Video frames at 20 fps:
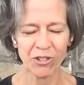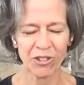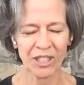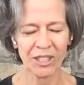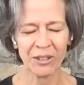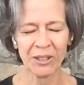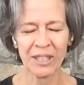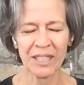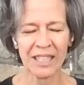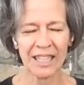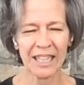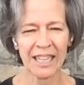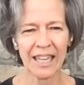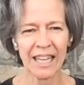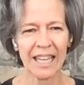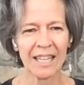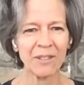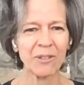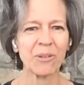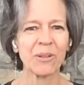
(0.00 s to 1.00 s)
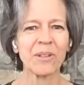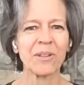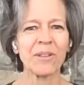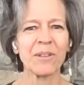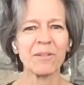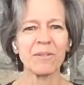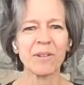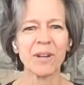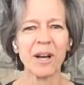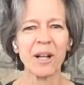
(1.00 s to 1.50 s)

Sharon Landreth of